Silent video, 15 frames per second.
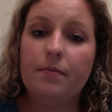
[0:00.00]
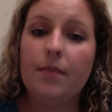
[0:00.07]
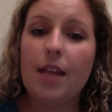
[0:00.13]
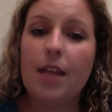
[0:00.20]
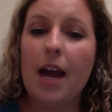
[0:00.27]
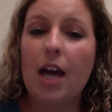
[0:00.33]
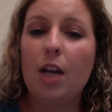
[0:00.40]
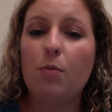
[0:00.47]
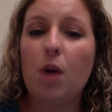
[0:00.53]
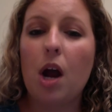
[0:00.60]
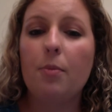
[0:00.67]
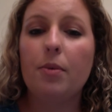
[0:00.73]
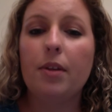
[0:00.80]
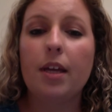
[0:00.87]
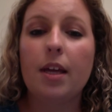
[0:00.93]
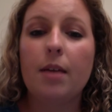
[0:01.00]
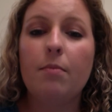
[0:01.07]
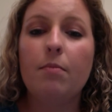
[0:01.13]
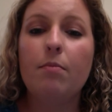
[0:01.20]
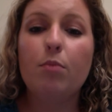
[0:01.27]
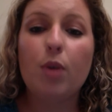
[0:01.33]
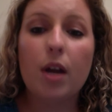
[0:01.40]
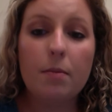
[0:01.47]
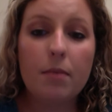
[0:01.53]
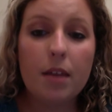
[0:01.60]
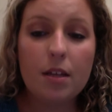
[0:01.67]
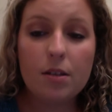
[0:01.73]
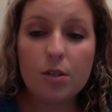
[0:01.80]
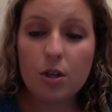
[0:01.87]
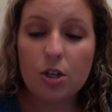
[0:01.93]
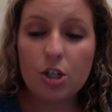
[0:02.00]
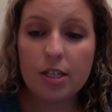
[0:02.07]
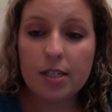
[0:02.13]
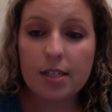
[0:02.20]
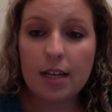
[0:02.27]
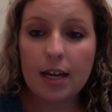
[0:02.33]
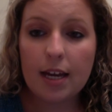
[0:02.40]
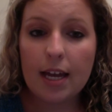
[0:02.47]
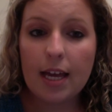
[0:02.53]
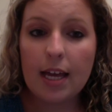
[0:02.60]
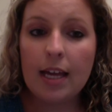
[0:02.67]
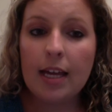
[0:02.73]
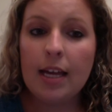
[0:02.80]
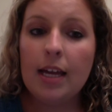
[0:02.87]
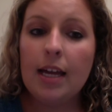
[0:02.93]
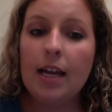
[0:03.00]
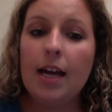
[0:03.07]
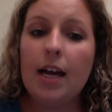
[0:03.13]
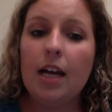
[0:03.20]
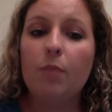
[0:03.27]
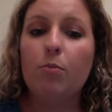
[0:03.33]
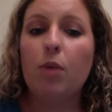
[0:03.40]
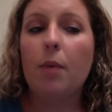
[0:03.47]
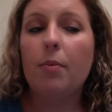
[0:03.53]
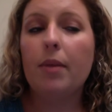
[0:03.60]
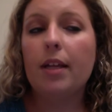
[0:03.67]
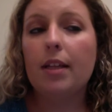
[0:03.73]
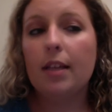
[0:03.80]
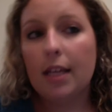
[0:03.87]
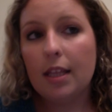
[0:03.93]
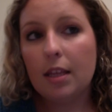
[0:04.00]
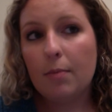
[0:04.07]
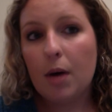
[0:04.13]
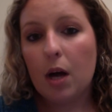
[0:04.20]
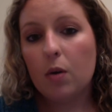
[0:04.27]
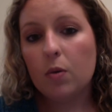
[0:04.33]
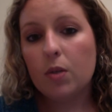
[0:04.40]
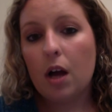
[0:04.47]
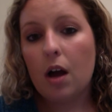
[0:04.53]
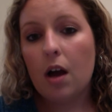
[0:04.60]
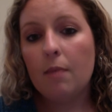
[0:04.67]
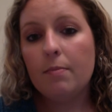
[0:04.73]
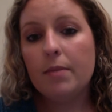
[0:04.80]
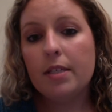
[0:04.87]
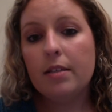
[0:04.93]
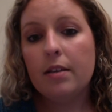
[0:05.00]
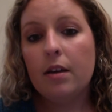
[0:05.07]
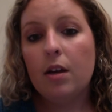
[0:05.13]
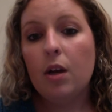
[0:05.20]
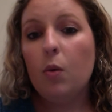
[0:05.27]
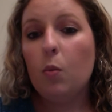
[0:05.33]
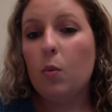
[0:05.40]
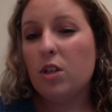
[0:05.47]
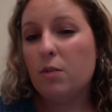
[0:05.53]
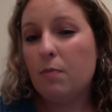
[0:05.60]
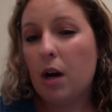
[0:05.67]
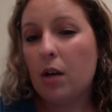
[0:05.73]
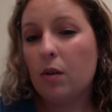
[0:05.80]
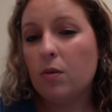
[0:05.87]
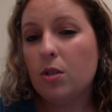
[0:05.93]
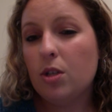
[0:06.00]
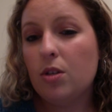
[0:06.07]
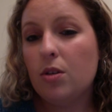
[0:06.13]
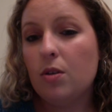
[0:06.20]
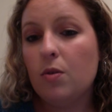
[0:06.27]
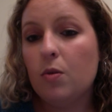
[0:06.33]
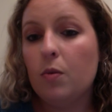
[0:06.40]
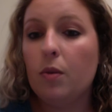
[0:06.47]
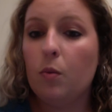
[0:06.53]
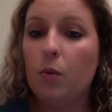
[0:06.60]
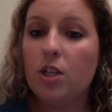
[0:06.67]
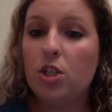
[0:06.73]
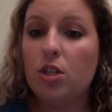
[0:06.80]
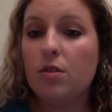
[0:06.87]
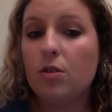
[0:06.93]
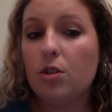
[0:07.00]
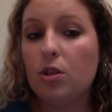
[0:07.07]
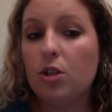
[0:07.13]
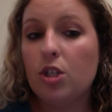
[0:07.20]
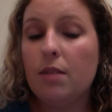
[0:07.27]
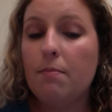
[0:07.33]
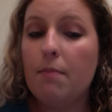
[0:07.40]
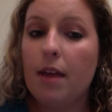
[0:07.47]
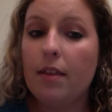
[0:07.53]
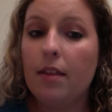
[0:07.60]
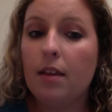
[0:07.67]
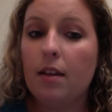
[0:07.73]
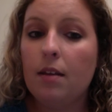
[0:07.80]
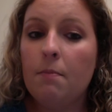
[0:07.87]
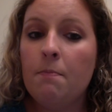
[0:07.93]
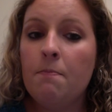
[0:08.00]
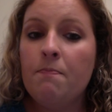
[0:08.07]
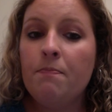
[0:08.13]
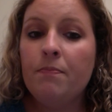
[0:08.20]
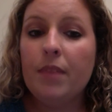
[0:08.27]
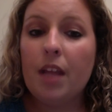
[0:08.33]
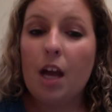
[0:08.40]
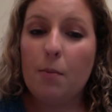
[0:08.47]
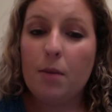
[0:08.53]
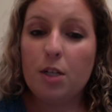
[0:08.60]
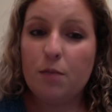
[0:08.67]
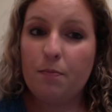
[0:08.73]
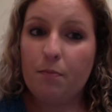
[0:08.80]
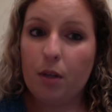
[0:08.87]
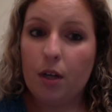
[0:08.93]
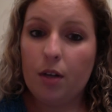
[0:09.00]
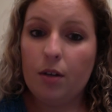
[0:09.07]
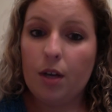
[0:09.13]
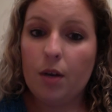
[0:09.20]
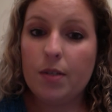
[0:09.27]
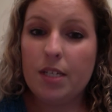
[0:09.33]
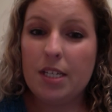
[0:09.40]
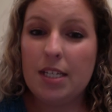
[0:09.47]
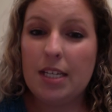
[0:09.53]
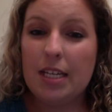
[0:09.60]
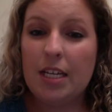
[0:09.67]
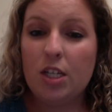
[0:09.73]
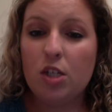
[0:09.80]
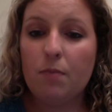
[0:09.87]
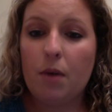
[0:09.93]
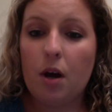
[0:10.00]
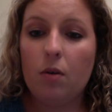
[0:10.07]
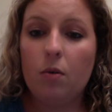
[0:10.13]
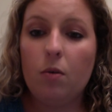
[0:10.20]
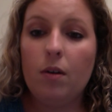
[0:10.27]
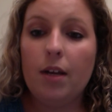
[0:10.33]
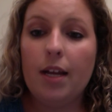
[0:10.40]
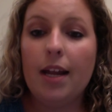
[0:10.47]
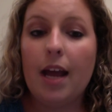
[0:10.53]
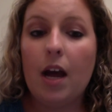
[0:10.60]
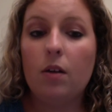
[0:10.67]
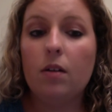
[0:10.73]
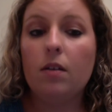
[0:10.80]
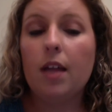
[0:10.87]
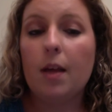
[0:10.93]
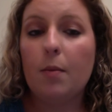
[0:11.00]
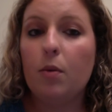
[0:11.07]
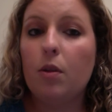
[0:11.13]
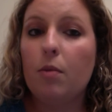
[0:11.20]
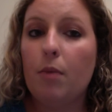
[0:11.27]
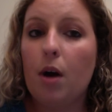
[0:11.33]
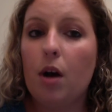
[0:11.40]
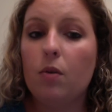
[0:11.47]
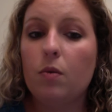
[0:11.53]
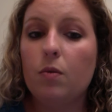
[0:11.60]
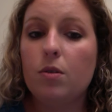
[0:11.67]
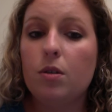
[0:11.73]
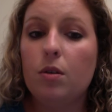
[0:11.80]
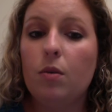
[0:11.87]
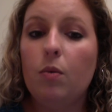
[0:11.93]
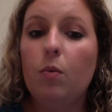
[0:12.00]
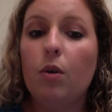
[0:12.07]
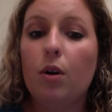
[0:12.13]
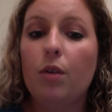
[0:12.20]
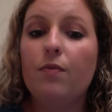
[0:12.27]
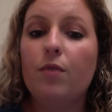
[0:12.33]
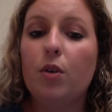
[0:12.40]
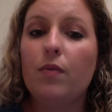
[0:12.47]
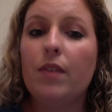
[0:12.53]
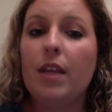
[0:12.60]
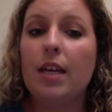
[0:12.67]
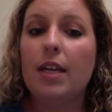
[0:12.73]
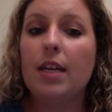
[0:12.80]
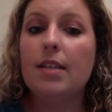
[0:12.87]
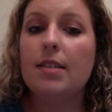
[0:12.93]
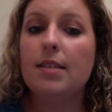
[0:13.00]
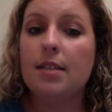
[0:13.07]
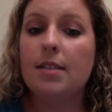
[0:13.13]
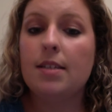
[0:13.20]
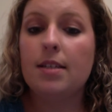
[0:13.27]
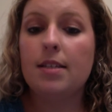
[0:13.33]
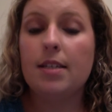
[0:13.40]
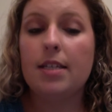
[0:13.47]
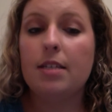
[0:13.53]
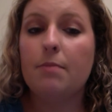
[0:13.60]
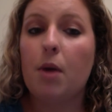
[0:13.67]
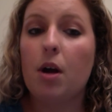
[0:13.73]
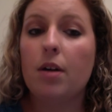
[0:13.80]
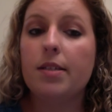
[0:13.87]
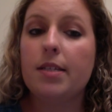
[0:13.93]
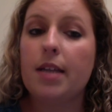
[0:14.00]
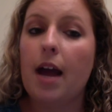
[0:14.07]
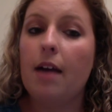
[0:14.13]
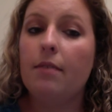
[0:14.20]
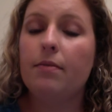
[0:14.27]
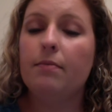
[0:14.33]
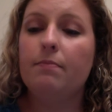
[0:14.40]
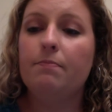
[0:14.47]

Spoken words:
How to properly prep the insertion site, how to properly clean the bottle tops, which bottle to use with which insertion method, how much blood goes into each bottle, and how to label the bottles were a few of the inconsistencies among staff.